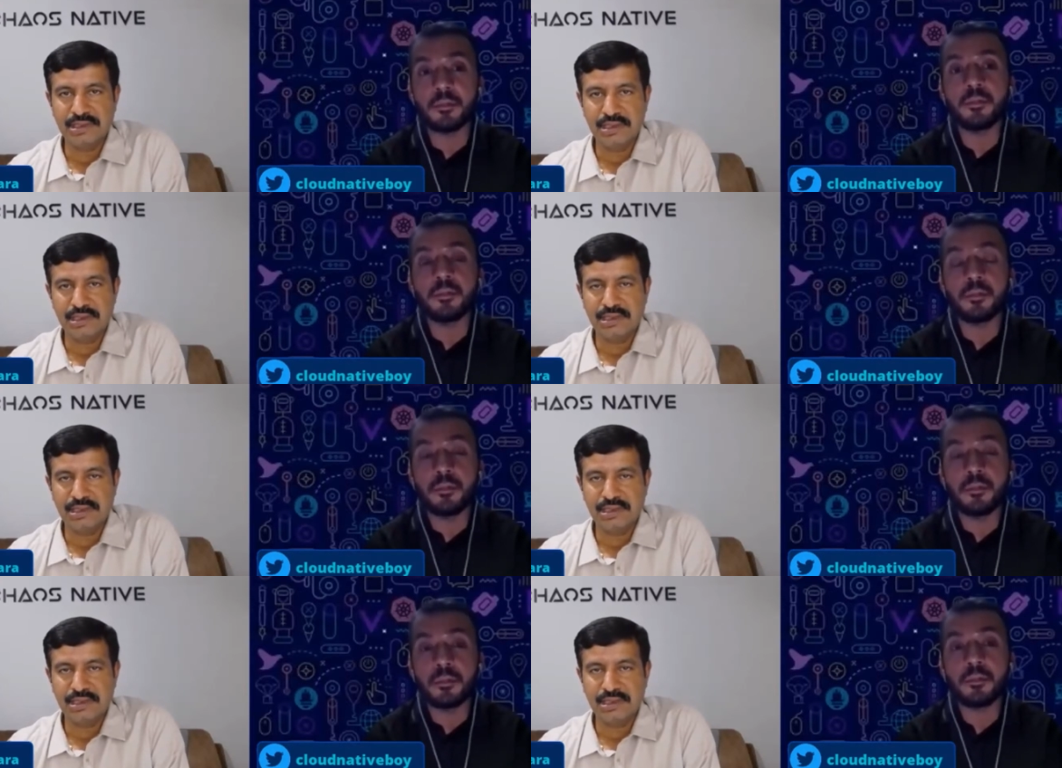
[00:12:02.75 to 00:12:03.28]

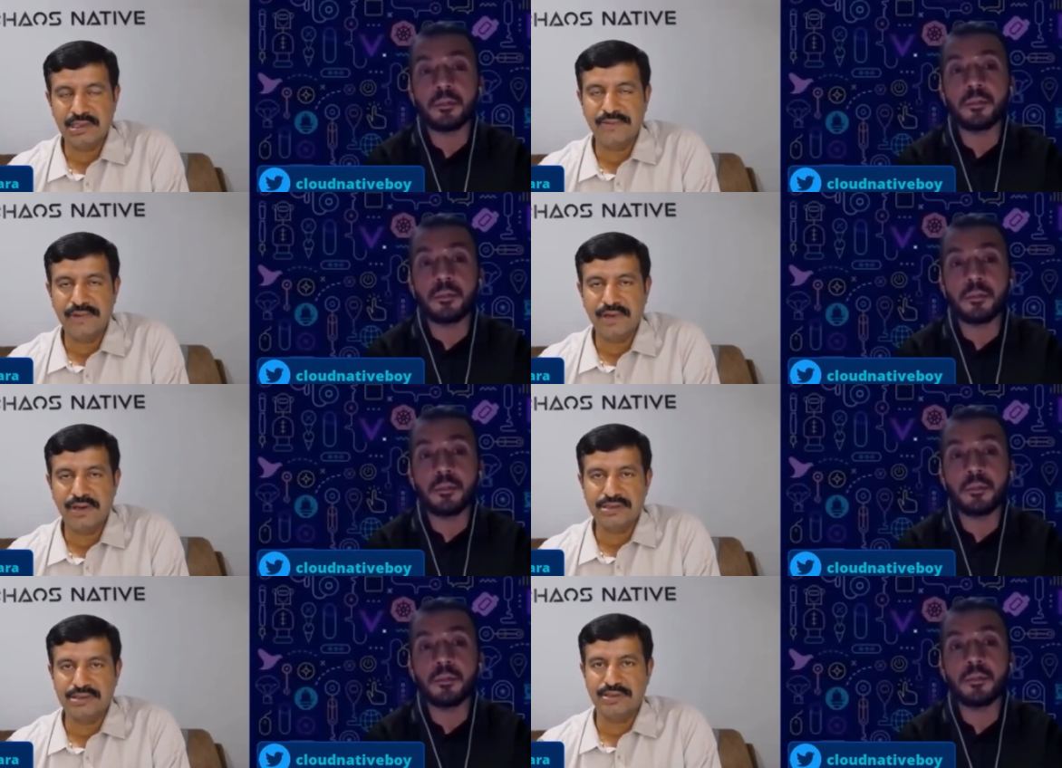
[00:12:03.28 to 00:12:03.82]
Speaker 1: And we
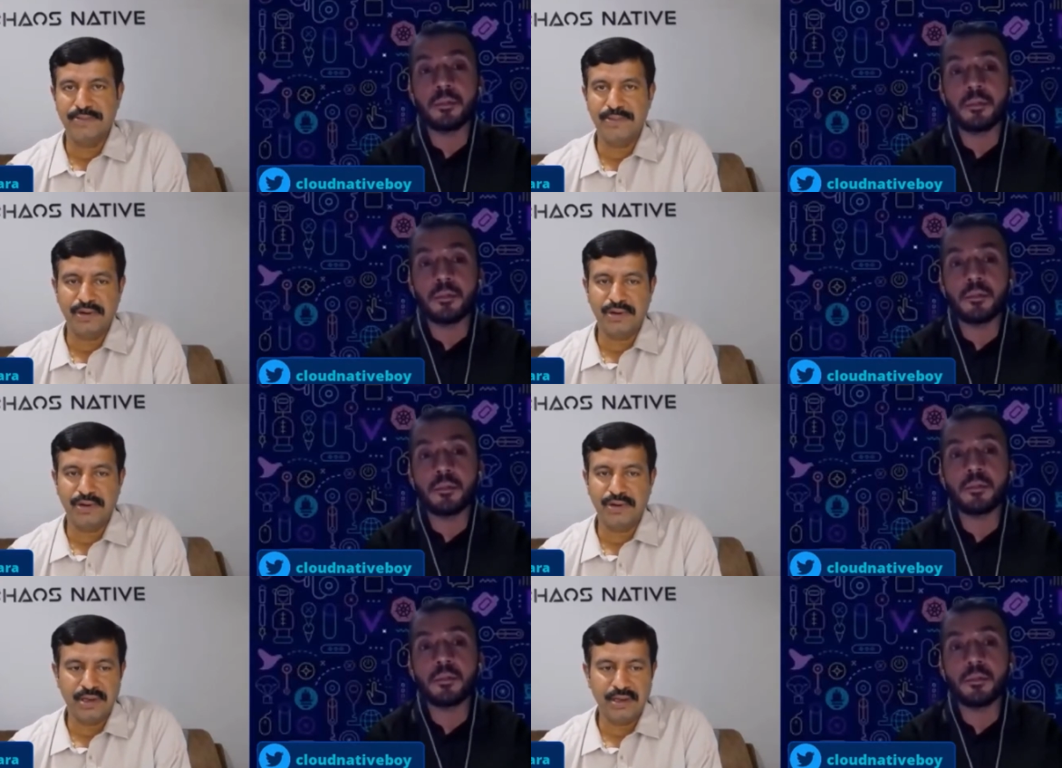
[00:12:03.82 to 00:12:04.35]
also put
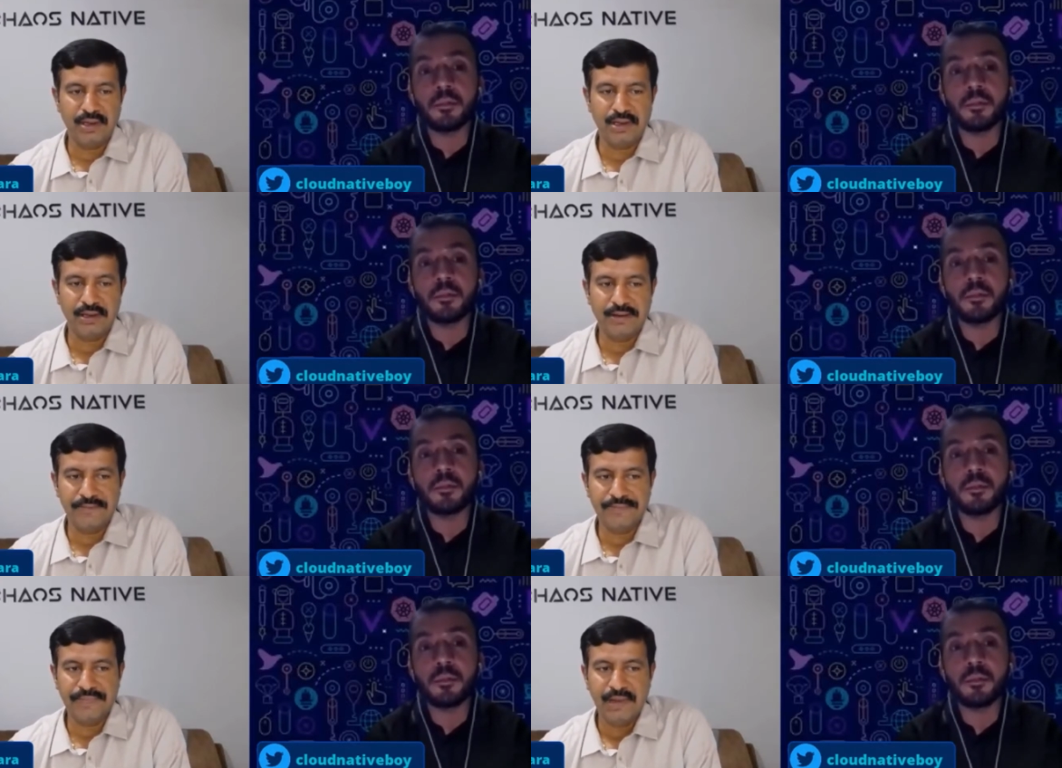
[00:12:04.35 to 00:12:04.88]

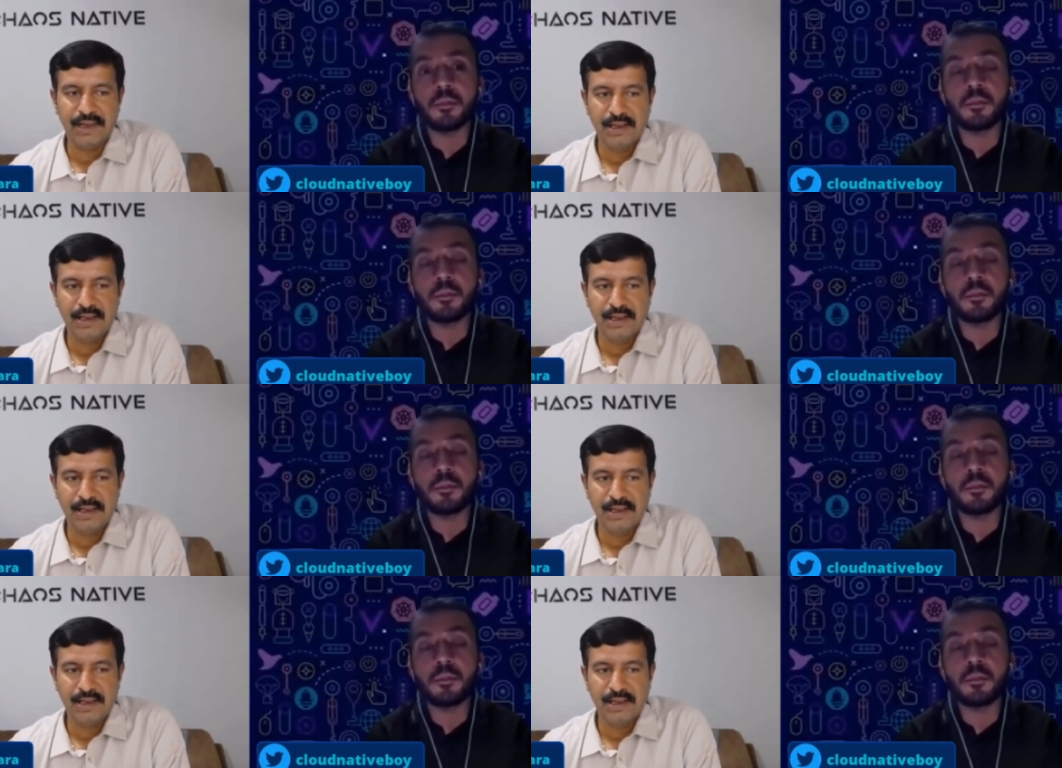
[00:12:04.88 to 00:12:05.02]
um,